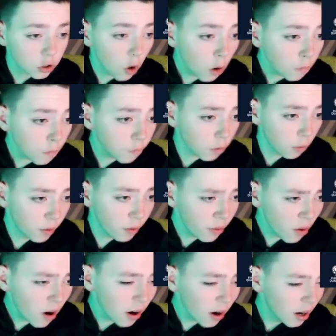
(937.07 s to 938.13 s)
throw-in. Wait, what?
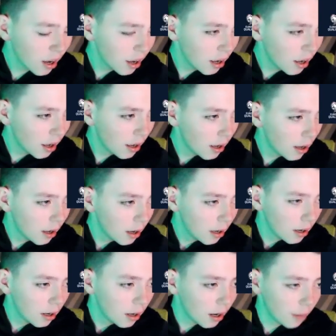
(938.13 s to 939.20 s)

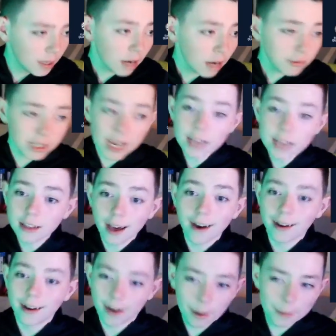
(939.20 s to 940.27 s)
I mean, I'll take that. I
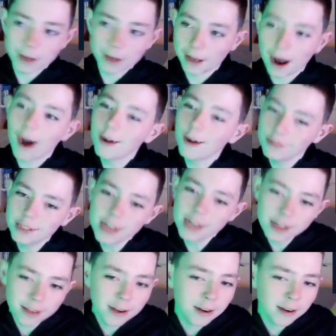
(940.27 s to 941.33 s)
mean, I'll take
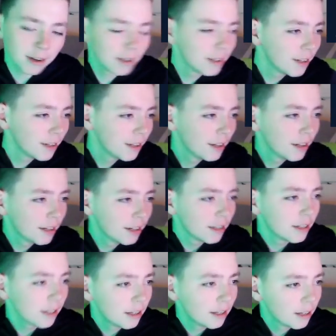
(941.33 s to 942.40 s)
that.
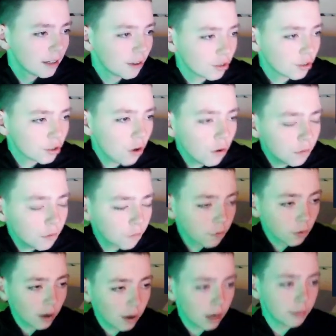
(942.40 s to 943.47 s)
A Scotland throw-in. I
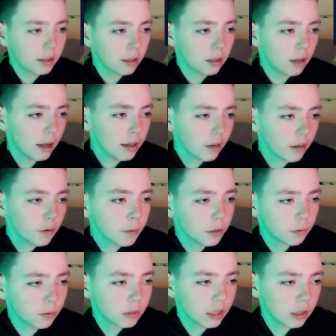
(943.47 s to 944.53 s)
mean, I think everybody would
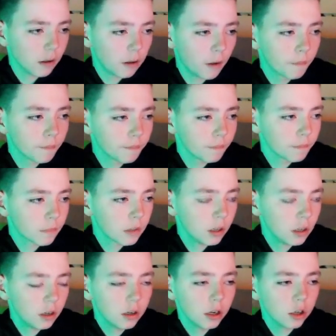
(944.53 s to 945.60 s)
take that.
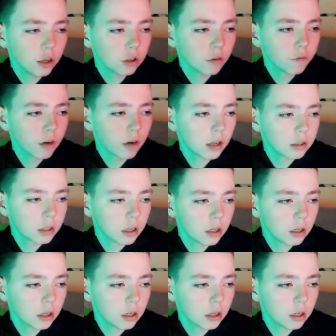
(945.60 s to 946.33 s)
Visual fans there.